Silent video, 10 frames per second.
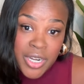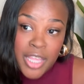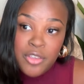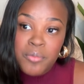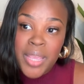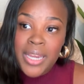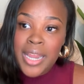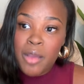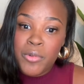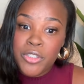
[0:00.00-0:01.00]
And you may
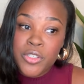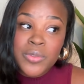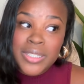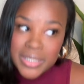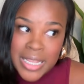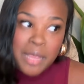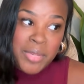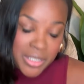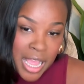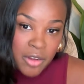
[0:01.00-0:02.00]
not want to use the same
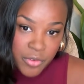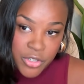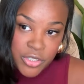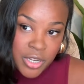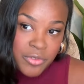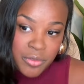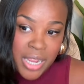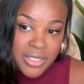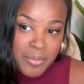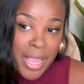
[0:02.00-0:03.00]
exact version of your
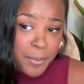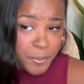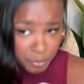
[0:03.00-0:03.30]
resume.